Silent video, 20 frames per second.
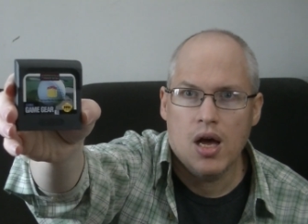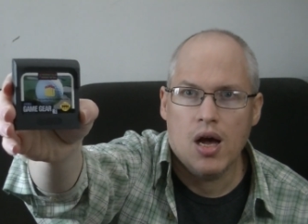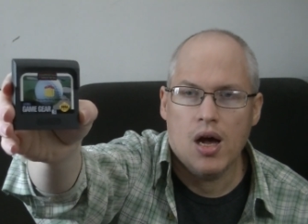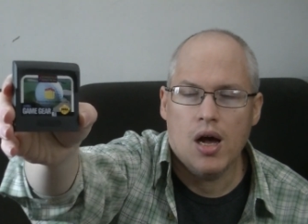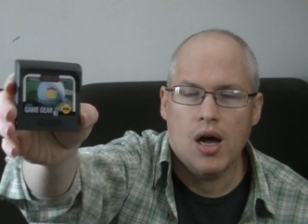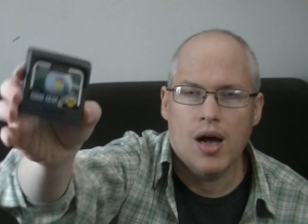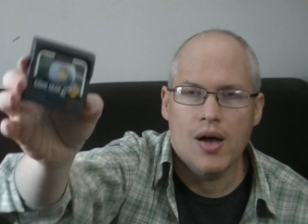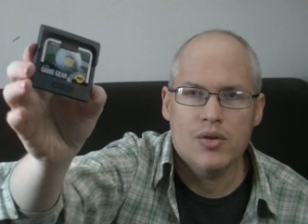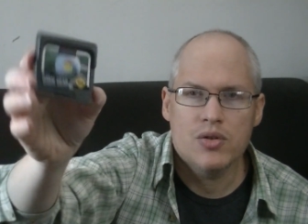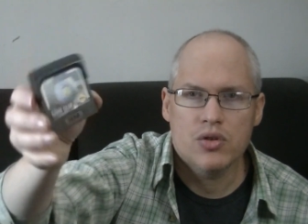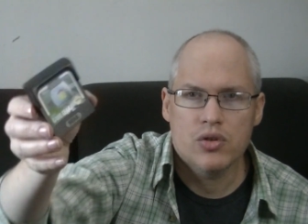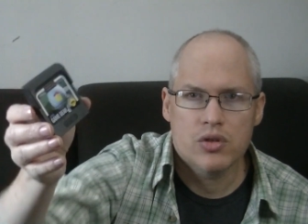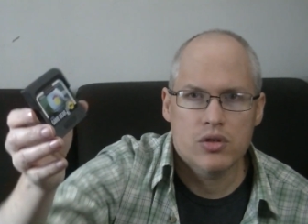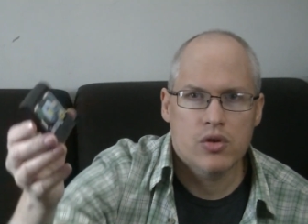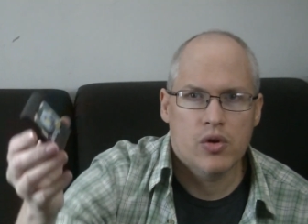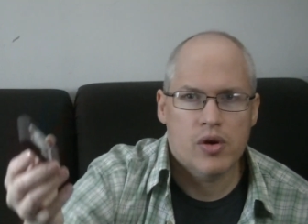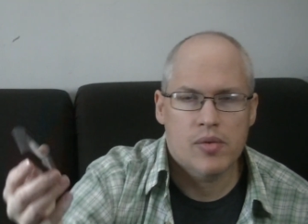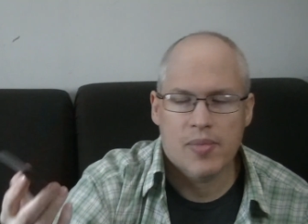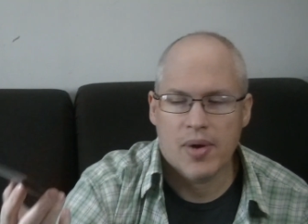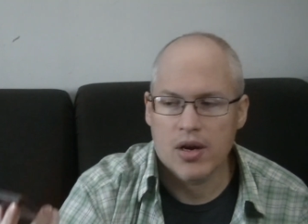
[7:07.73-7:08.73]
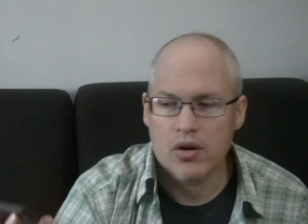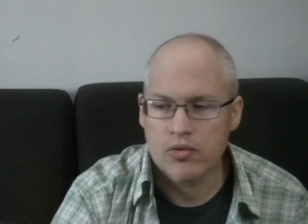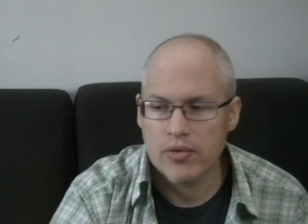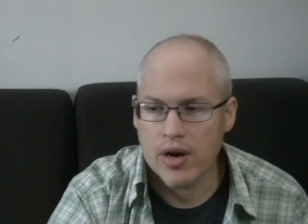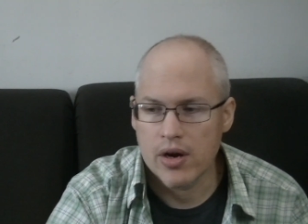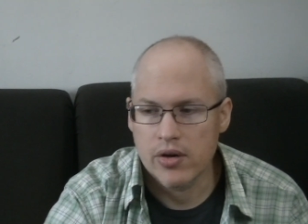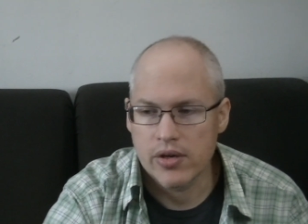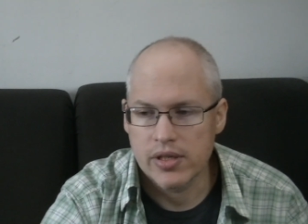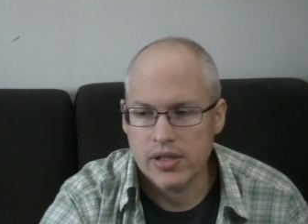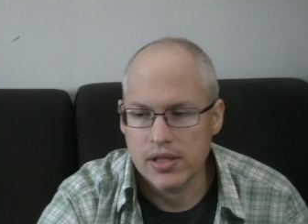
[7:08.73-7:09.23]
I was sort of going by a
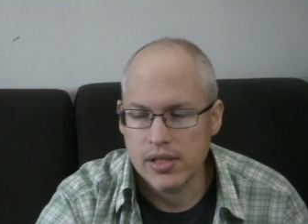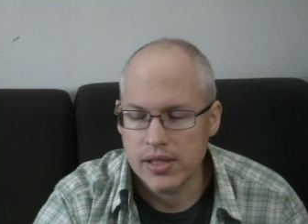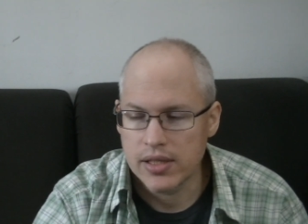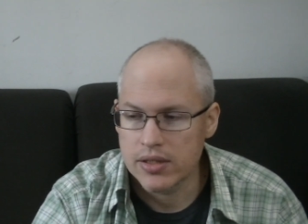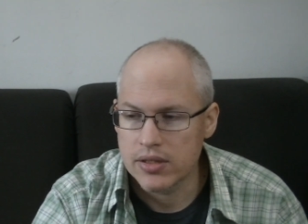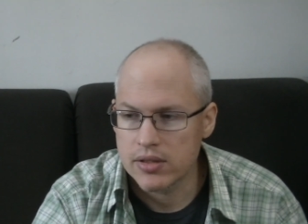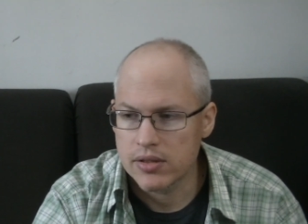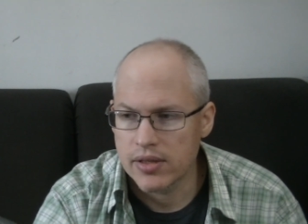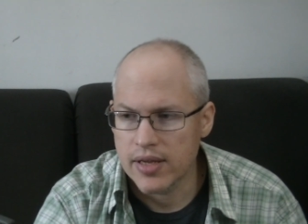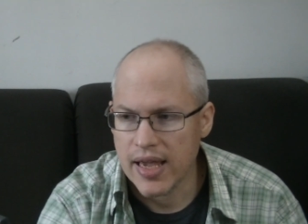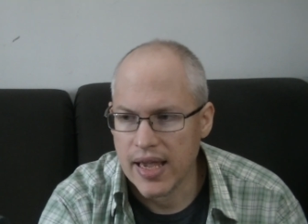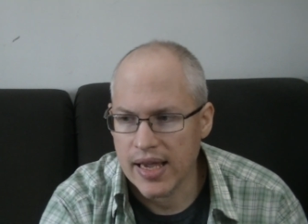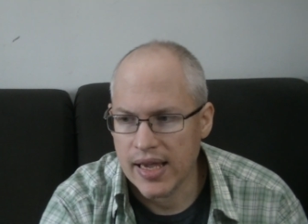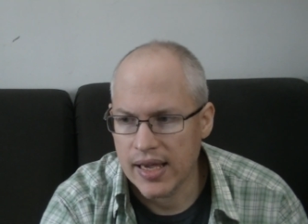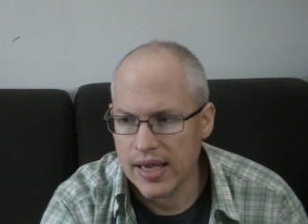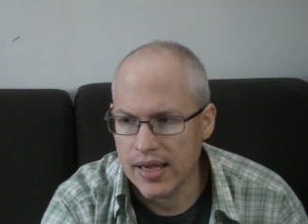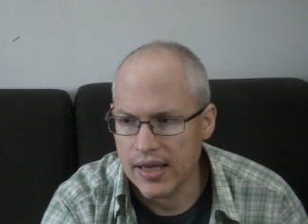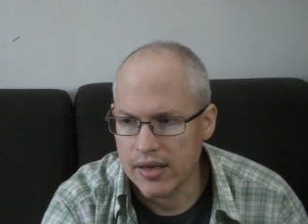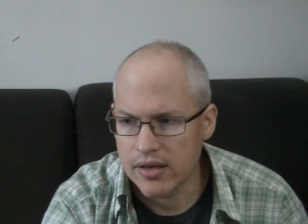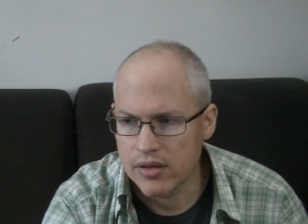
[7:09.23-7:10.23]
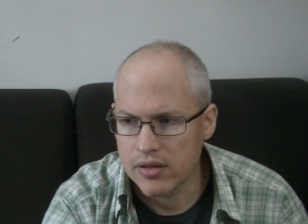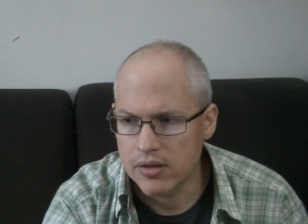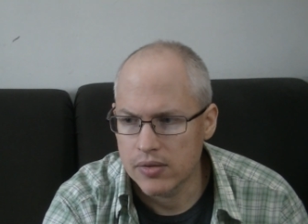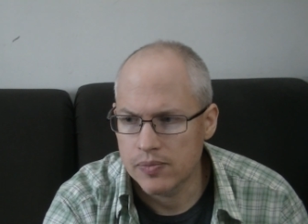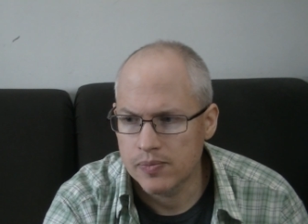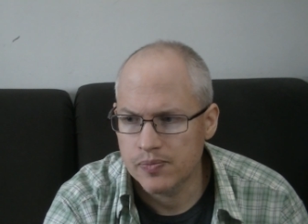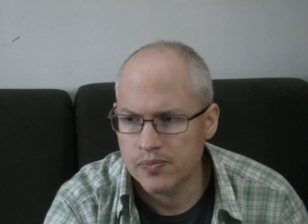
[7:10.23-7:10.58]
rarity list, and